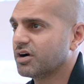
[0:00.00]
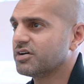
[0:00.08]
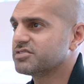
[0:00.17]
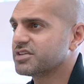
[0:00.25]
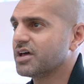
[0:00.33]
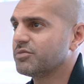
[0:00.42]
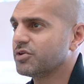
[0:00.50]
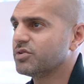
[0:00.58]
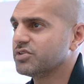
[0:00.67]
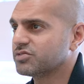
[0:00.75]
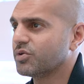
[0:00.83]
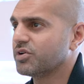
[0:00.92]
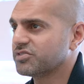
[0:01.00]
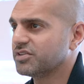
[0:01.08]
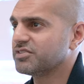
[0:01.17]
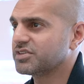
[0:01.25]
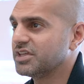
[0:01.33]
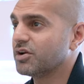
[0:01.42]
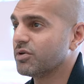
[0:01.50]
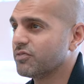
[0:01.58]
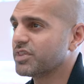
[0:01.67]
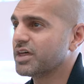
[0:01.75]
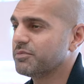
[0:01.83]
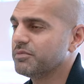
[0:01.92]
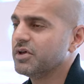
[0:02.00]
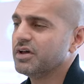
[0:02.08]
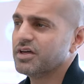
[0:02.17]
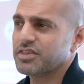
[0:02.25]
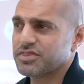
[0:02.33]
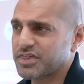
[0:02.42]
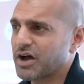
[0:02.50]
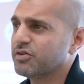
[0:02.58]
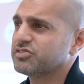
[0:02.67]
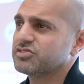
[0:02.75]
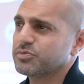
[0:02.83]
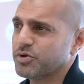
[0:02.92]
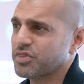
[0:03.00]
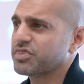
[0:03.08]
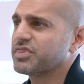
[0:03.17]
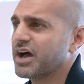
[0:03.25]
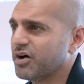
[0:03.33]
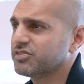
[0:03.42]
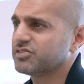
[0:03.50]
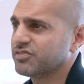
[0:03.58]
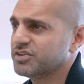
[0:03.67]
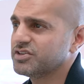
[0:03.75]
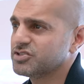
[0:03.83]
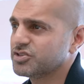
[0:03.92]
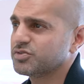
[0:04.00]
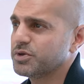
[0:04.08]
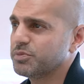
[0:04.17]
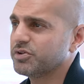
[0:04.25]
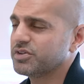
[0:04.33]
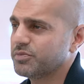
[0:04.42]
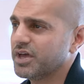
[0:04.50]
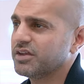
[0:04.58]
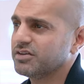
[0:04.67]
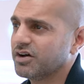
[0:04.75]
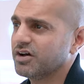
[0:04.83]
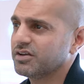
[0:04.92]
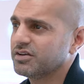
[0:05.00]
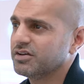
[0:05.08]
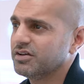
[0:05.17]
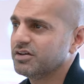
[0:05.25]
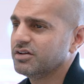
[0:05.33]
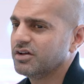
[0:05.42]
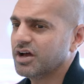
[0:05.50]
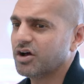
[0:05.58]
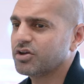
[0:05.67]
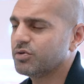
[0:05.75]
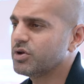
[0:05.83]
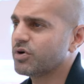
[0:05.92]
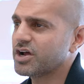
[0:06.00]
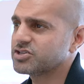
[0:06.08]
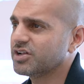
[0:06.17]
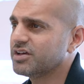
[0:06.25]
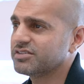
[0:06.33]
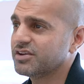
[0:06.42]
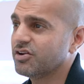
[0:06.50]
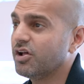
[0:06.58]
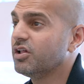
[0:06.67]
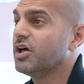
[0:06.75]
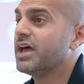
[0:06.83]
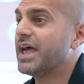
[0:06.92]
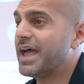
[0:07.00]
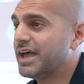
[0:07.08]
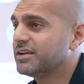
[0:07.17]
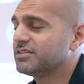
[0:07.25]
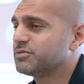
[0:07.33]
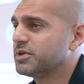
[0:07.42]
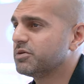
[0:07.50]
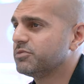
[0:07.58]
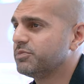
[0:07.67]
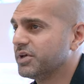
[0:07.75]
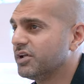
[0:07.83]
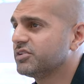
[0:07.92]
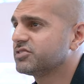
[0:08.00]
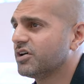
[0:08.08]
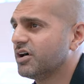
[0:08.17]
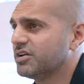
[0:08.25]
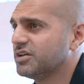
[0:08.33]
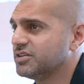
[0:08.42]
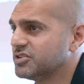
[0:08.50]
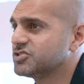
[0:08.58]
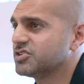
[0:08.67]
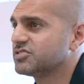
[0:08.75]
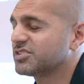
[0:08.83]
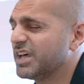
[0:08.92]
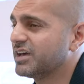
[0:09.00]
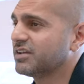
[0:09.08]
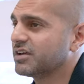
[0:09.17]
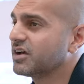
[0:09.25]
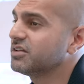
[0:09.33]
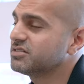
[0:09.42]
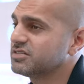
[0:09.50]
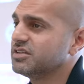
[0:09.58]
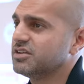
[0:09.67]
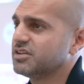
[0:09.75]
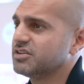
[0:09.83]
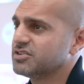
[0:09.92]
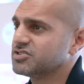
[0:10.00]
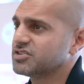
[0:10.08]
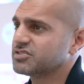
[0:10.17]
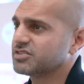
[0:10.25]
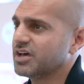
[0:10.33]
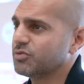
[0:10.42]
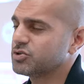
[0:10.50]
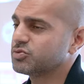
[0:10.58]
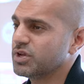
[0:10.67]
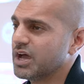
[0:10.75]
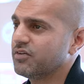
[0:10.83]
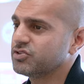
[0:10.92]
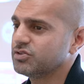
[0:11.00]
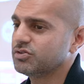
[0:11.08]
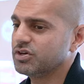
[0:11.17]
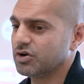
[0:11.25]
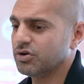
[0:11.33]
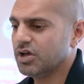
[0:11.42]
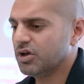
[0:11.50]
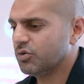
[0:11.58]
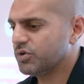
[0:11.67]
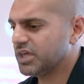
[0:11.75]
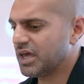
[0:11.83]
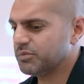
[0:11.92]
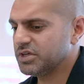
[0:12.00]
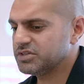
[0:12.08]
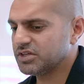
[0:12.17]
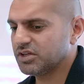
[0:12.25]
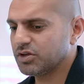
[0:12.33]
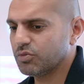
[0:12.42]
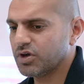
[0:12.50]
our salmon resource in the Skeena River that thousands upon thousands of Indigenous people depend on. How can we rationalize it at all? And it's being built on Indigenous land, like unceded Indigenous land, which we have to, you know, we can't be dealing